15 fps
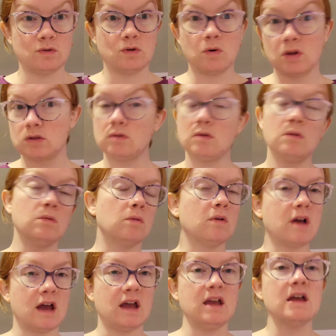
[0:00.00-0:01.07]
going, oh,
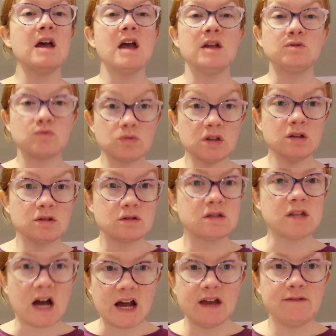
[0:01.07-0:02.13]
okay, and really
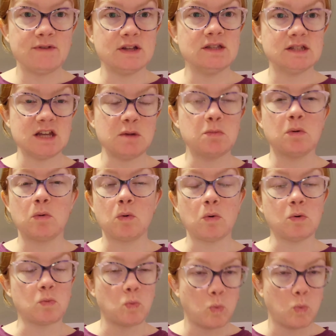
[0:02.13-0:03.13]
dive in deep on